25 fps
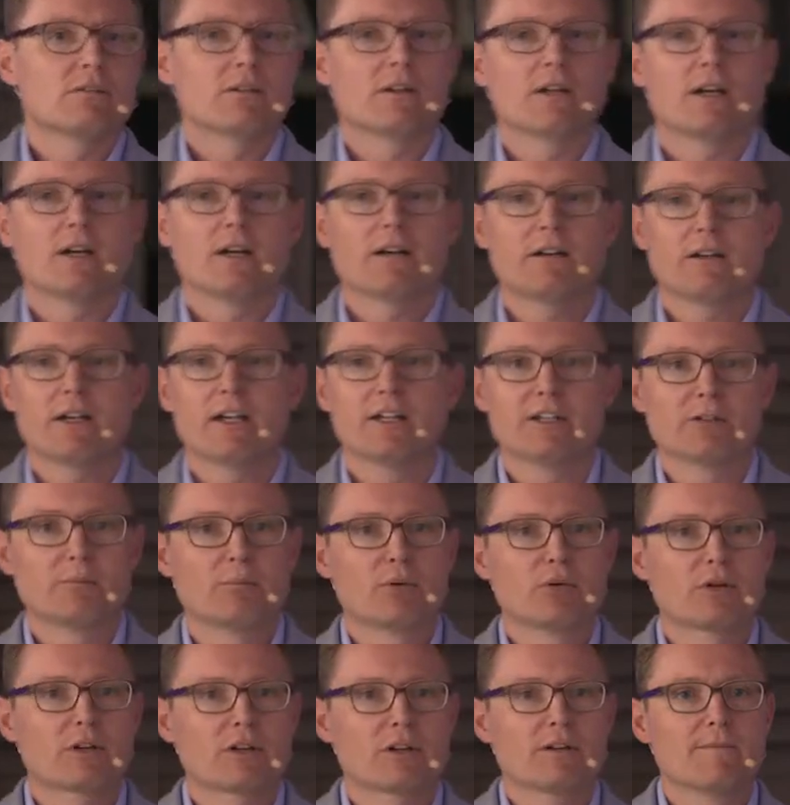And a
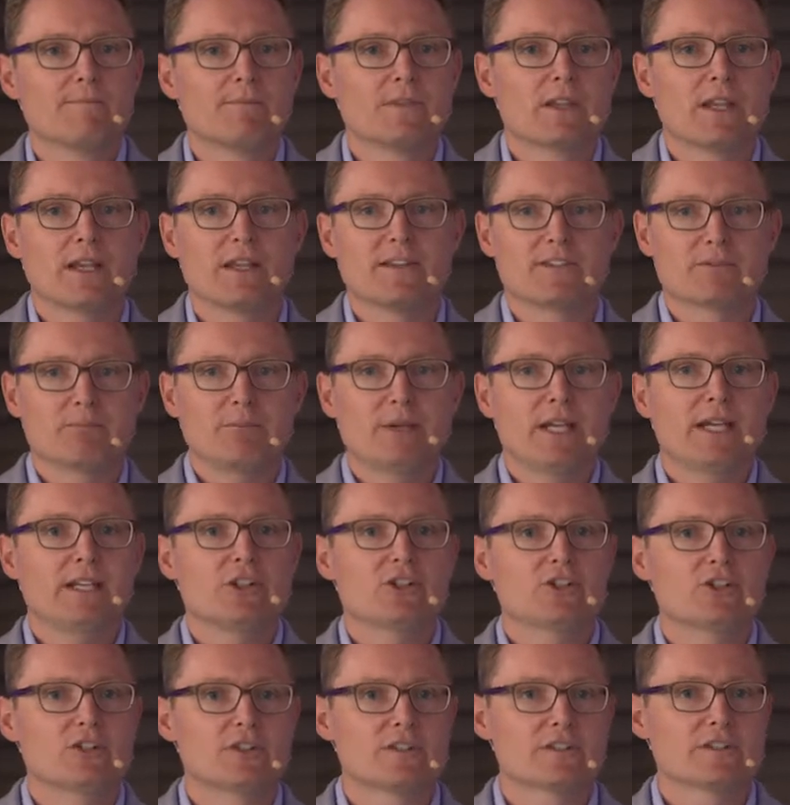book has
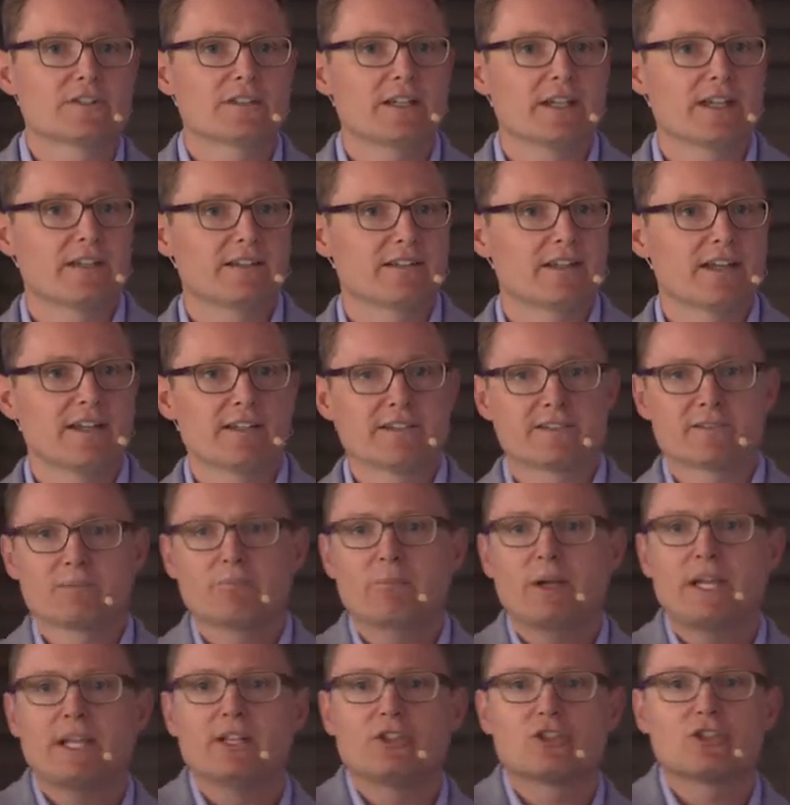pages, it has
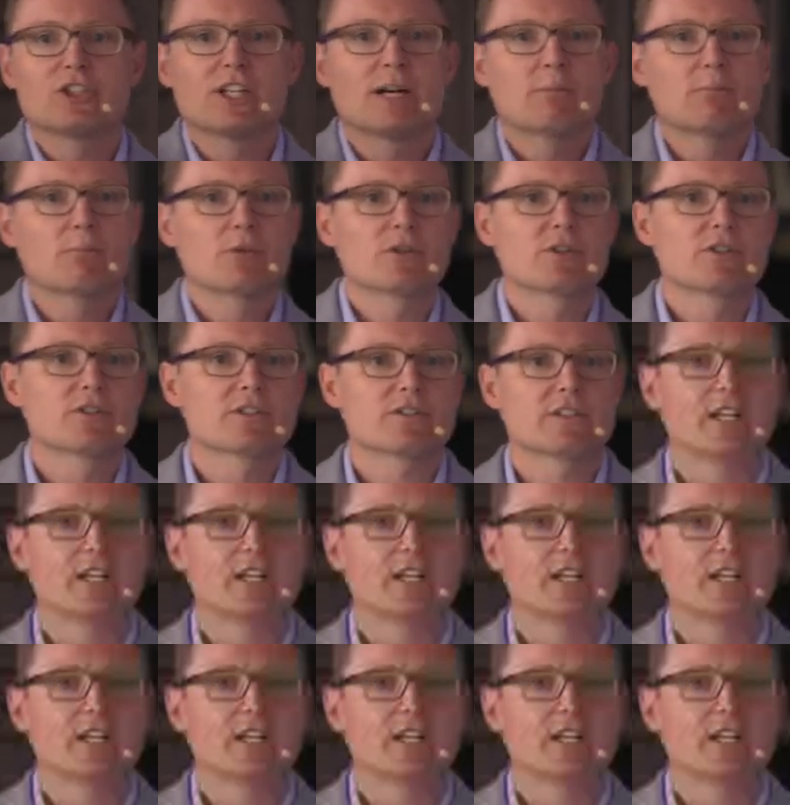page numbers,